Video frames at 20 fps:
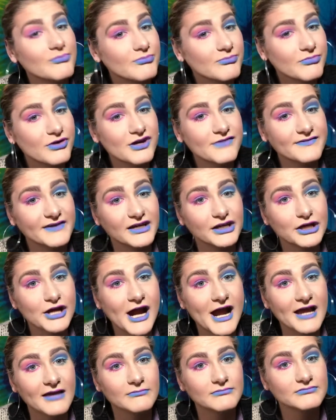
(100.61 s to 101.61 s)
Perfect,
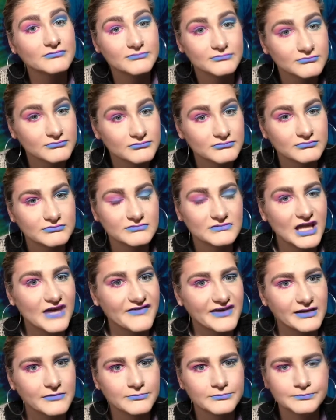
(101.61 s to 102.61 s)
great. Love it.